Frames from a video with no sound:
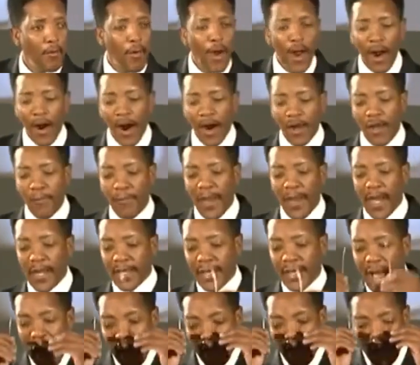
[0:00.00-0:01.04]
Where are you
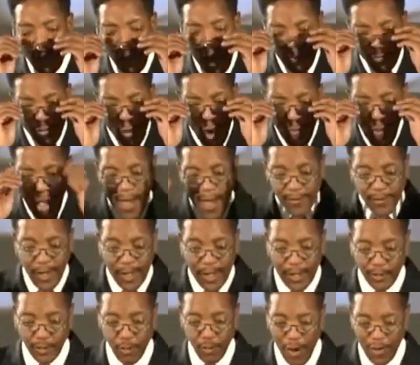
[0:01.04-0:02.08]
being gathered? That's why I'm
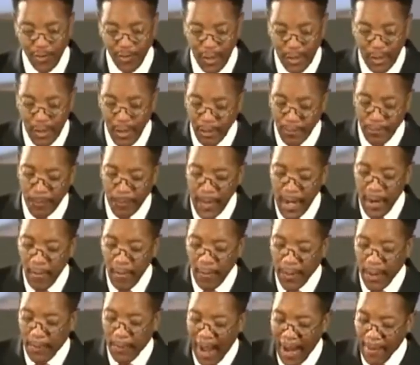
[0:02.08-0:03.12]
asking this question. Look
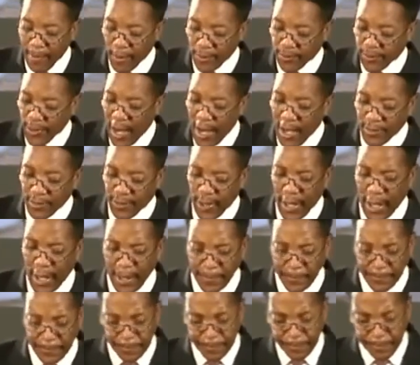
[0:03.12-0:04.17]
what the Bible says
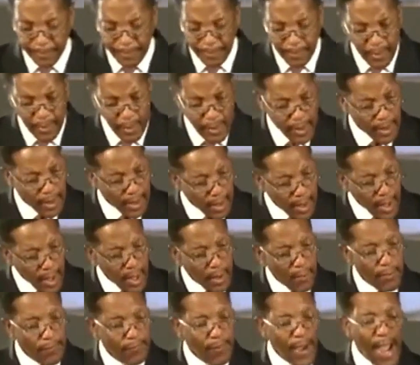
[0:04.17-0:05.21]
here.
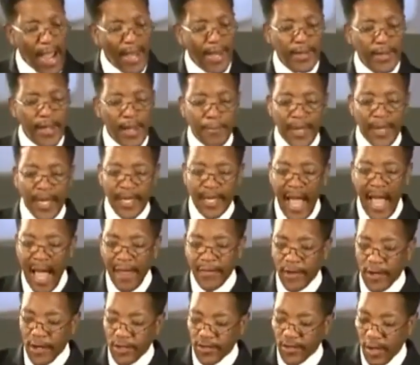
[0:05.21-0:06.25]
We find that they're being
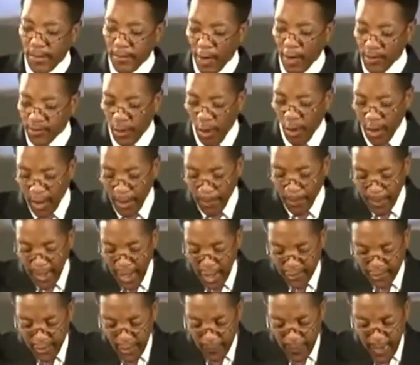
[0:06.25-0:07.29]
gathered into the most holy
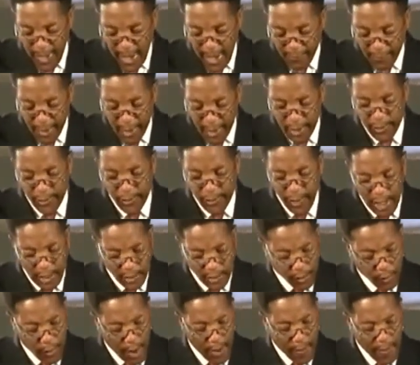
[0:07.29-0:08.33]
place of the heavenly
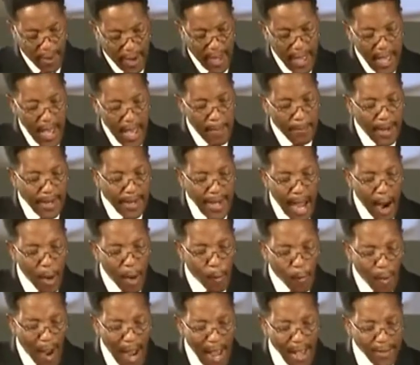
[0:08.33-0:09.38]
sanctuary. But
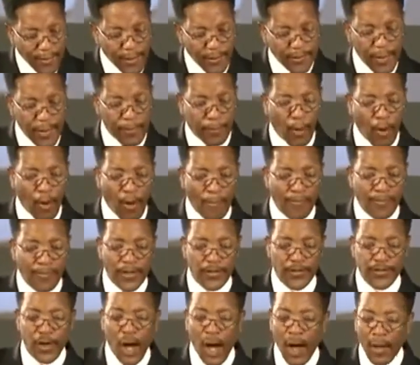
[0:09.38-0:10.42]
now, why is this important?
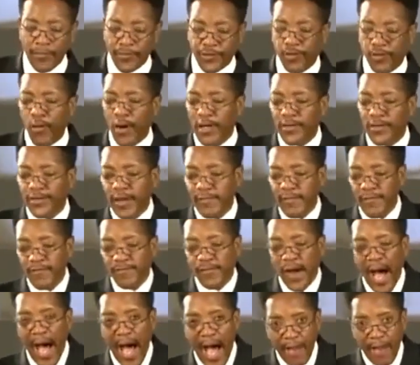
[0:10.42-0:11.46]
In Psalms
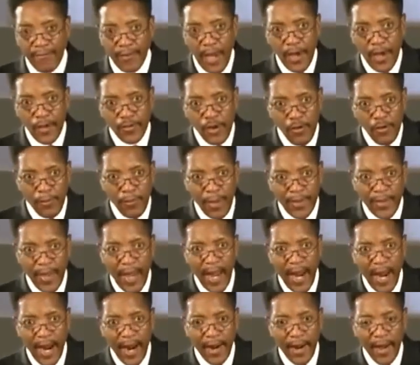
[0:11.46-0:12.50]
27:5, turn me
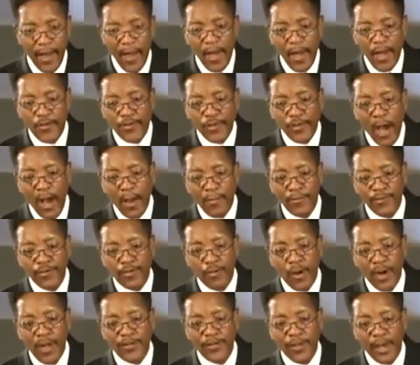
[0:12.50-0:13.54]
there. Psalms
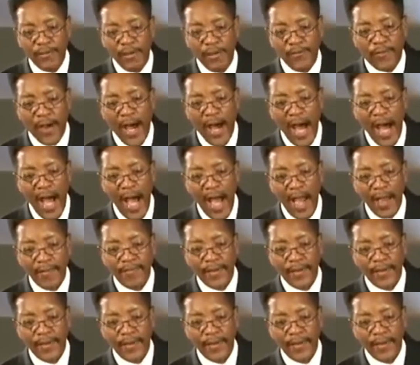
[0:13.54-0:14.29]
27:5.